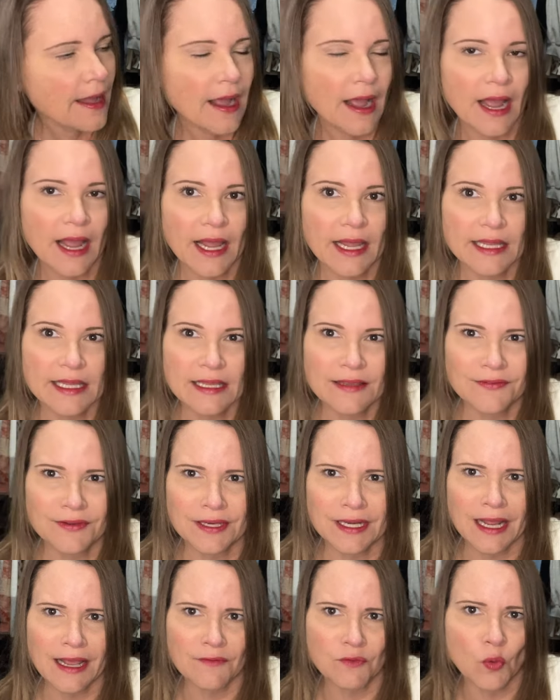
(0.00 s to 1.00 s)
I
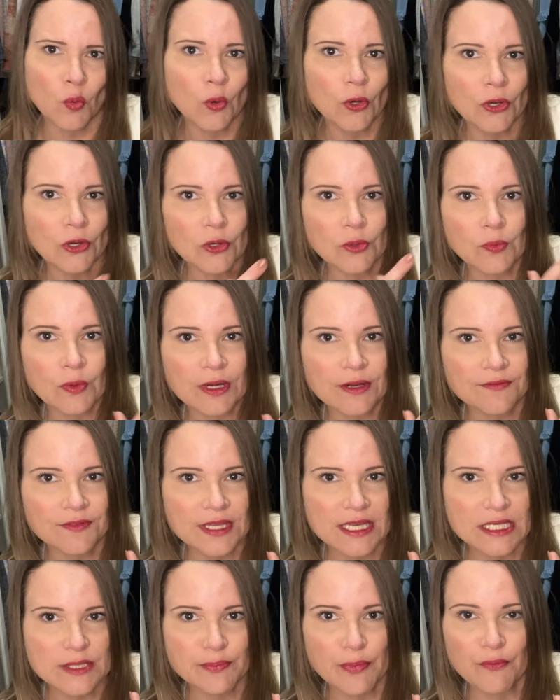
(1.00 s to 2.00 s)
even have ordered one of
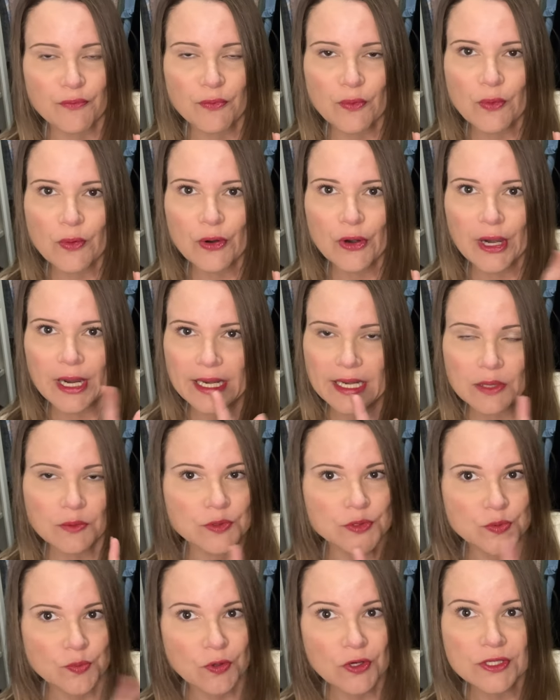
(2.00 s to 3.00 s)
these before and it
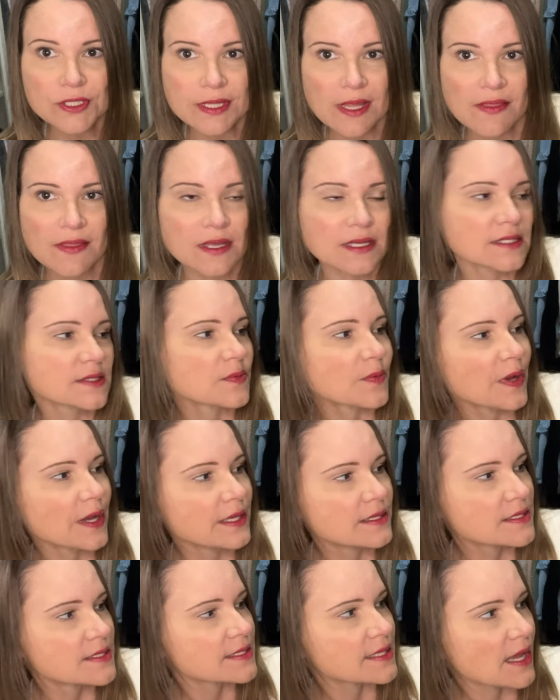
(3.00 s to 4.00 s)
was worse than this
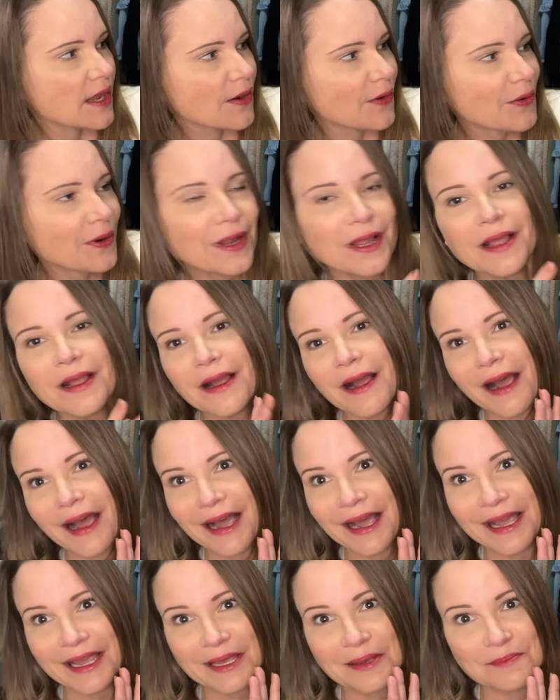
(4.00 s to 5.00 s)
one, so
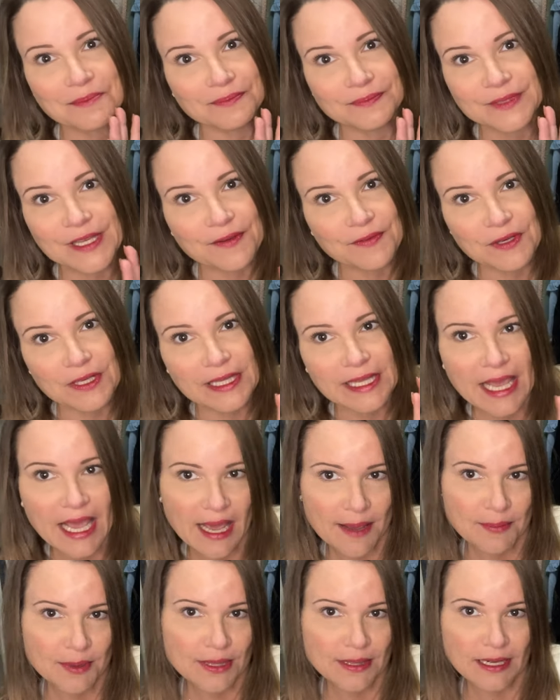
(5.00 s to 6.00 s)
I am definitely
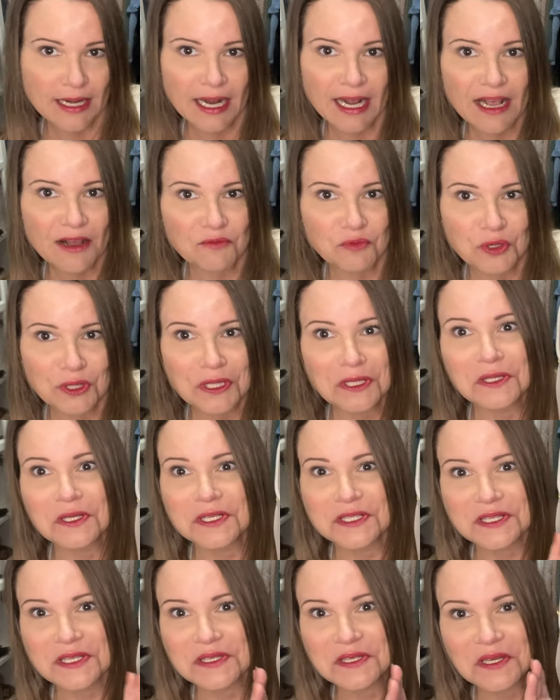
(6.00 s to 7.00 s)
happy that I have one that
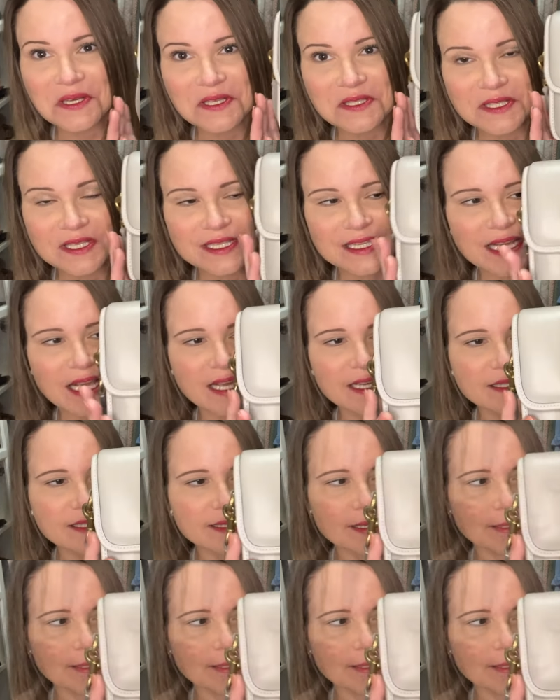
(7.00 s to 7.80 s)
looks as good as it does.